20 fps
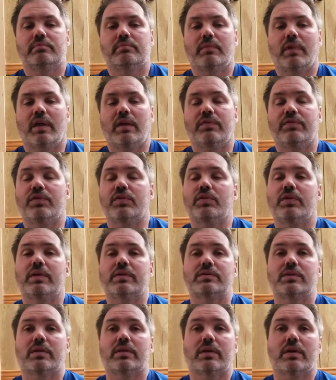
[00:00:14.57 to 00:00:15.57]
had a few
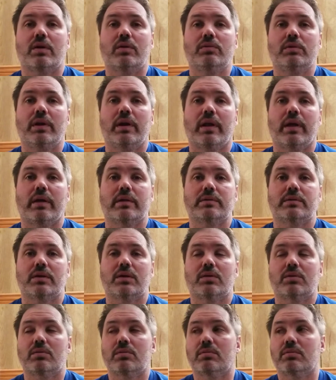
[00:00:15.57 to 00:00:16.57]
things on the go today.
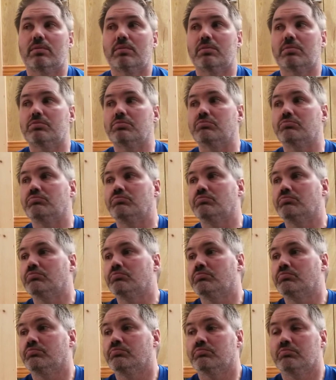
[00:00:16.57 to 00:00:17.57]
So
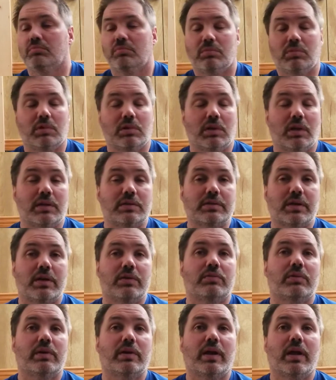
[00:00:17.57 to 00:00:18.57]
let's get
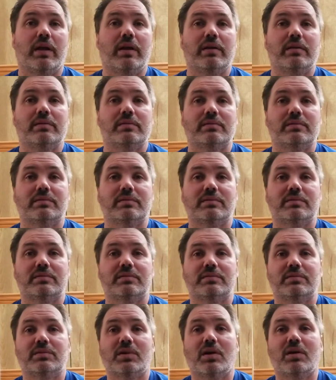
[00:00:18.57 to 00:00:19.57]
right at it and
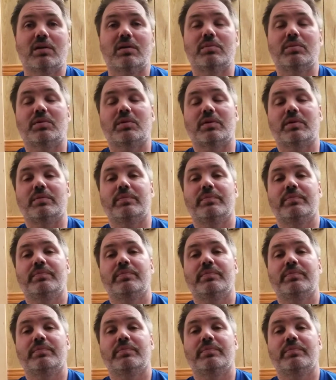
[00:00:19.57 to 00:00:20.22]
talk about it.